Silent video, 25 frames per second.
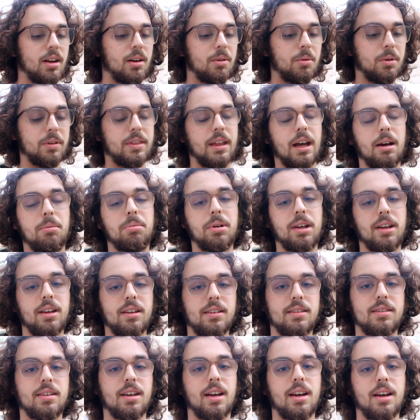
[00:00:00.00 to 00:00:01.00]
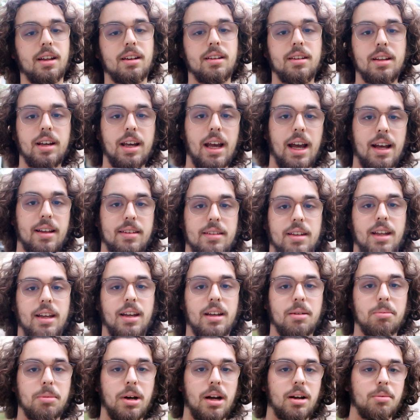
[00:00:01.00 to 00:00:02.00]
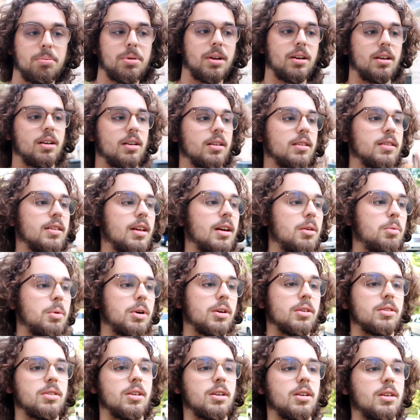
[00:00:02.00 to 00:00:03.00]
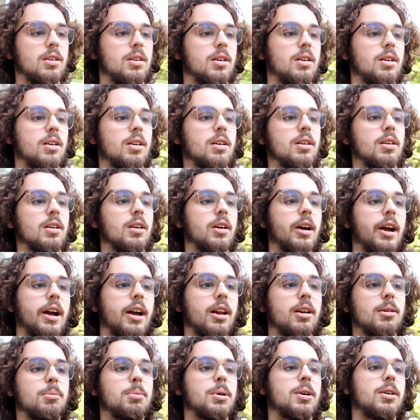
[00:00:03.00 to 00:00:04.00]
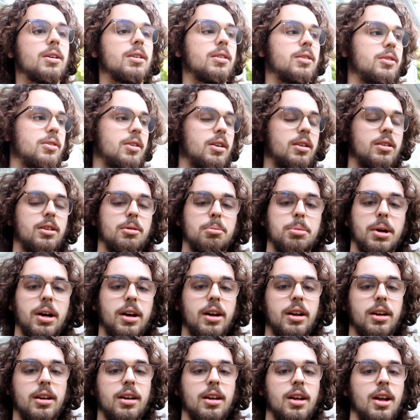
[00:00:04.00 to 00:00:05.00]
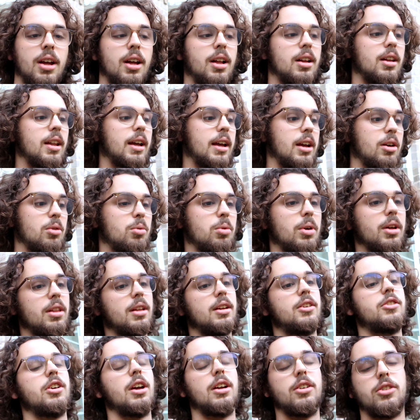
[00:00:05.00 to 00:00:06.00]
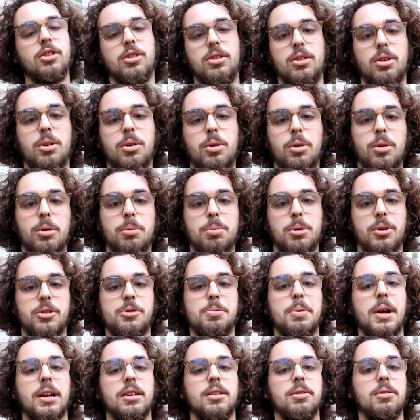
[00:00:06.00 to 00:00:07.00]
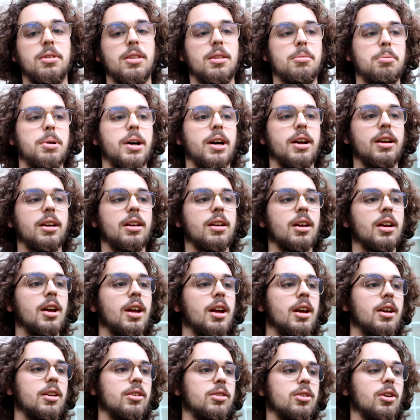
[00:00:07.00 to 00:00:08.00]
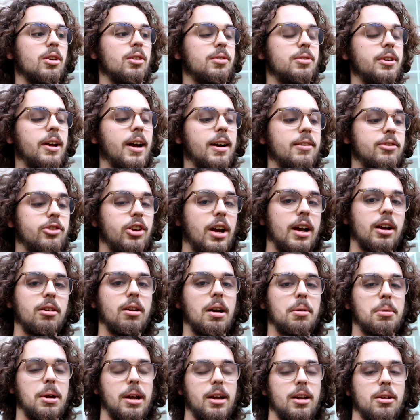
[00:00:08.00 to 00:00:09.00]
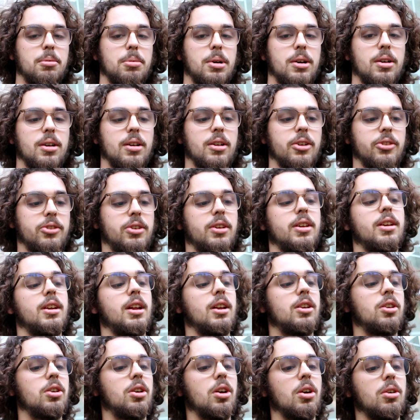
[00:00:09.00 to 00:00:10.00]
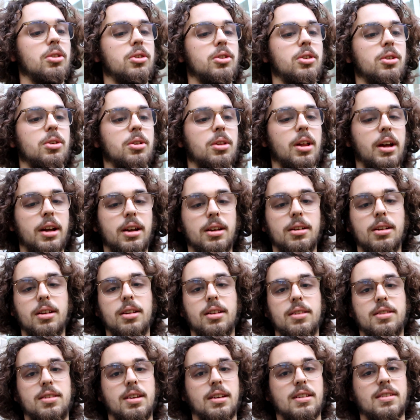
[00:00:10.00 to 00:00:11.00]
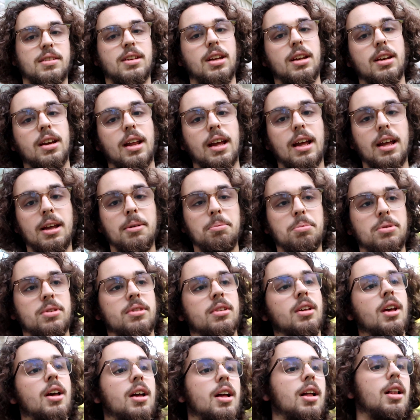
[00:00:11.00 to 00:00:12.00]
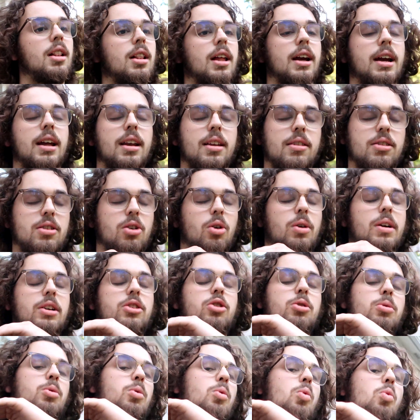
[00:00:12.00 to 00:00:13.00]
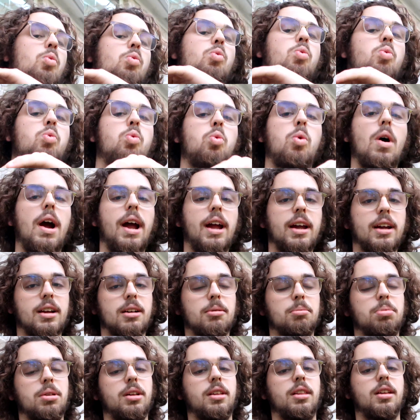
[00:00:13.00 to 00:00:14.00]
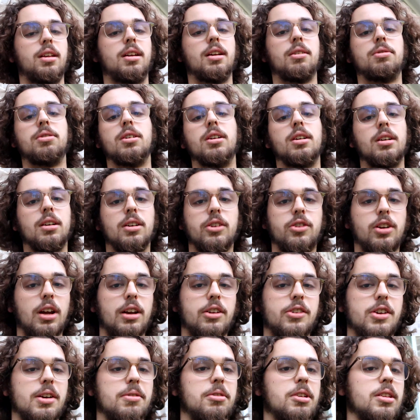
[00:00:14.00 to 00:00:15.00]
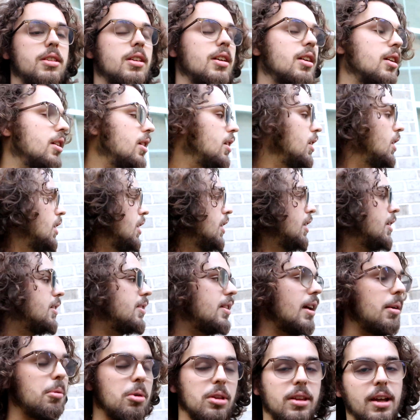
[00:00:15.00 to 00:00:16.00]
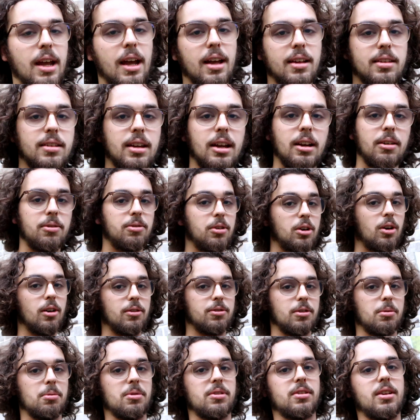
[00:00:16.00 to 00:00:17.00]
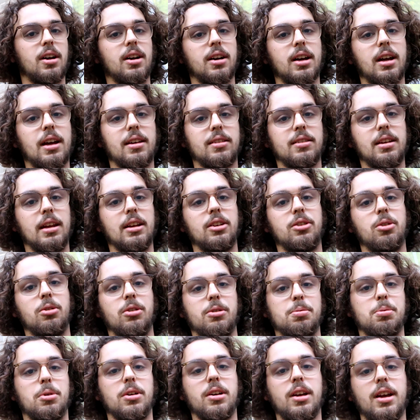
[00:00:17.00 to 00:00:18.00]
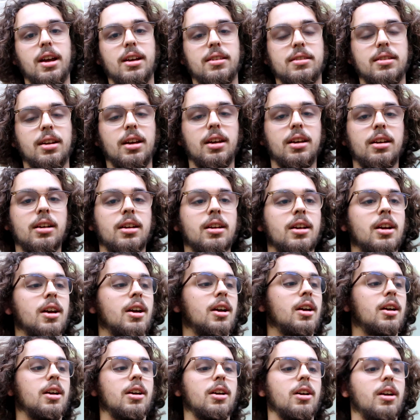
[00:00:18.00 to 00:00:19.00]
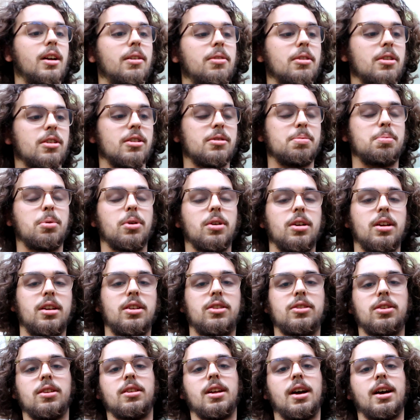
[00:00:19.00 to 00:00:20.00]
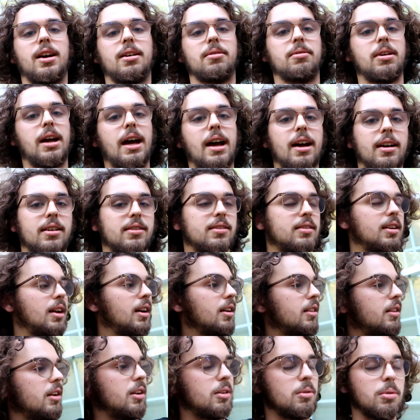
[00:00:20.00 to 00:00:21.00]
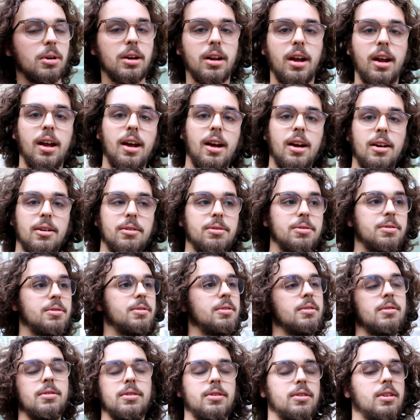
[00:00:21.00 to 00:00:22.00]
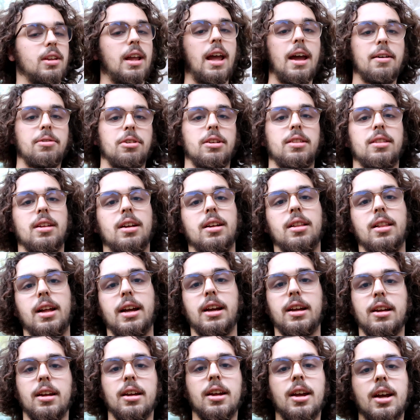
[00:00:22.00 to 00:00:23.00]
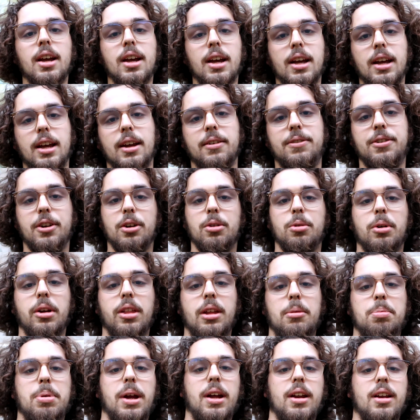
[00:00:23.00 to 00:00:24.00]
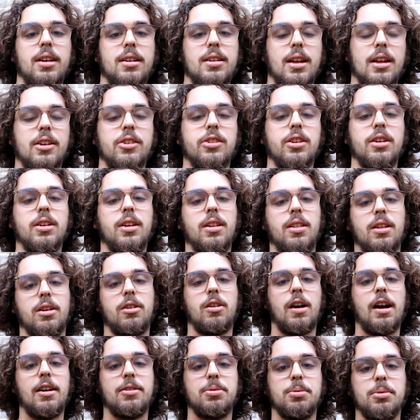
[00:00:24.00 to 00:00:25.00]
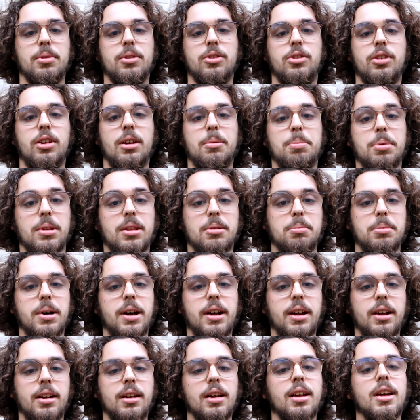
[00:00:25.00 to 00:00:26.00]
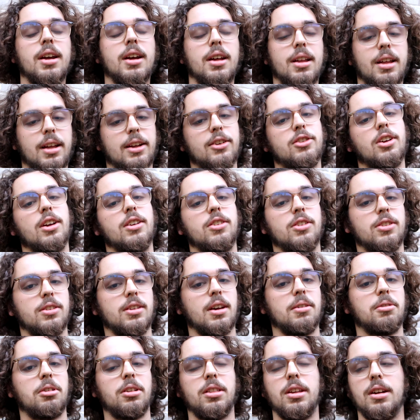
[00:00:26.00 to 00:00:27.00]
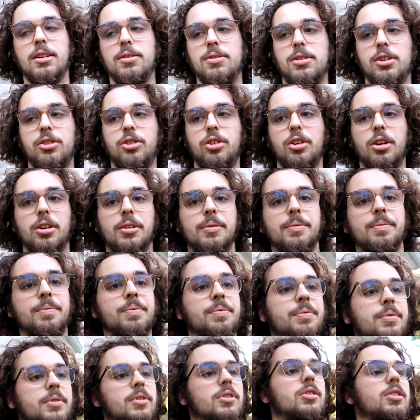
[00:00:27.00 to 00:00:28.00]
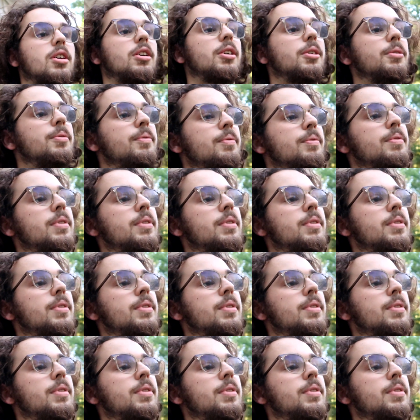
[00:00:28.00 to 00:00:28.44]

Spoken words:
with that being said, the gas tank in my opinion is like wheels on a car or handlebars on your bike. Like it really changes the whole perspective of the bike. So if you have jackrabbit handlebars and then you go to like 16 apes, like it is going to way completely different, change everything. Same with the gas tank. If you go from a stock gas tank to a sporty gas tank, or even a sporty to the axed alien one I have, everything, like if you're really paying attention in the craftsmanship of the bike, it changes everything for sure. So